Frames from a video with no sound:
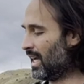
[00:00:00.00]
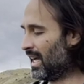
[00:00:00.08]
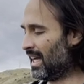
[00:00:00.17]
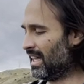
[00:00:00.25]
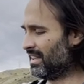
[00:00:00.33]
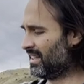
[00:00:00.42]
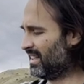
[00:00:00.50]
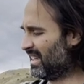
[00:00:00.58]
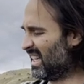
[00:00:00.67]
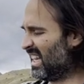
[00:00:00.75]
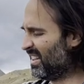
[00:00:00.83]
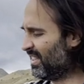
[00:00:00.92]
at,
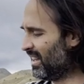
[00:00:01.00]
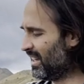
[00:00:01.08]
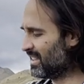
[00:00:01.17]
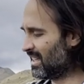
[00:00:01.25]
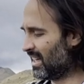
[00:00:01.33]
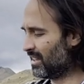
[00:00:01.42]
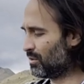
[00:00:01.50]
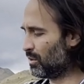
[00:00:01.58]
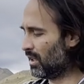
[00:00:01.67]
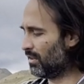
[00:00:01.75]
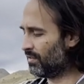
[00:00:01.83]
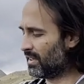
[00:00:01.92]
I think it's like
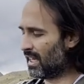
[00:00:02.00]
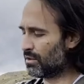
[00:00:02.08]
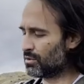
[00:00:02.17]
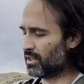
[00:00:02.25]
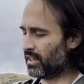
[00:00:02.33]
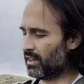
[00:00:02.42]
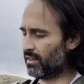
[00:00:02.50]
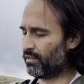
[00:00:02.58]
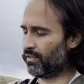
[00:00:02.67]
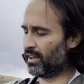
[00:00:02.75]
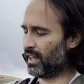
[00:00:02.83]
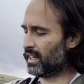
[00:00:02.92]
12,000
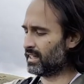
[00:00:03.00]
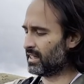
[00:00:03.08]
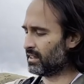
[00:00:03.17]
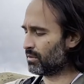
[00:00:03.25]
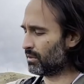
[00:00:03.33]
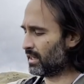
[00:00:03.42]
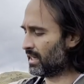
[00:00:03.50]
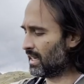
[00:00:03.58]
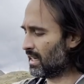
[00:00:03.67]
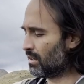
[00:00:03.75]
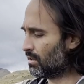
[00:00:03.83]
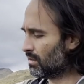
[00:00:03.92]
feet right
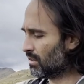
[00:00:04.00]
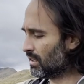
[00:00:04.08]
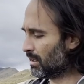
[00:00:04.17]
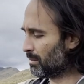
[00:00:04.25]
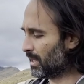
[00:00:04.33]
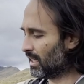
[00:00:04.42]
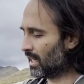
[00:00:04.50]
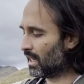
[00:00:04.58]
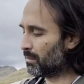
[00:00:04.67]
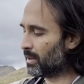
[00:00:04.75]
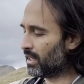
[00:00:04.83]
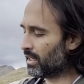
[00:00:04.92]
now. Let me,
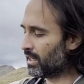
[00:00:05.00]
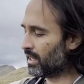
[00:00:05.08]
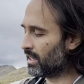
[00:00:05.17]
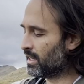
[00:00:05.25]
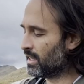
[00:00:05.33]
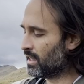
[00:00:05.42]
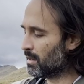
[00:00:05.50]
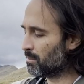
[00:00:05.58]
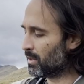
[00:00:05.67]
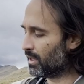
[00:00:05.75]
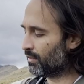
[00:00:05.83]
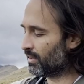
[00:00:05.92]
let me
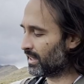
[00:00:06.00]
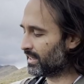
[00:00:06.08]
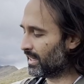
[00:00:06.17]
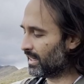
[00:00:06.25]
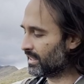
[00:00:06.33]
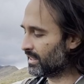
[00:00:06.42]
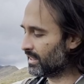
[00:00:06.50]
verify that.